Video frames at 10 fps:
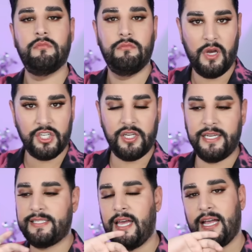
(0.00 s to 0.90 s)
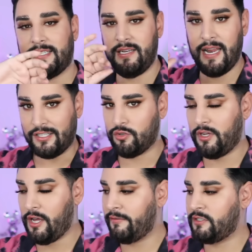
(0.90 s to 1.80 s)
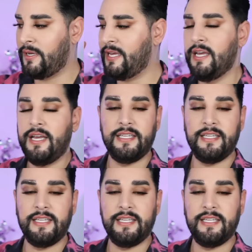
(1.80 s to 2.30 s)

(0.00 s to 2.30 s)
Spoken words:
Much nicer, has a natural curve to it.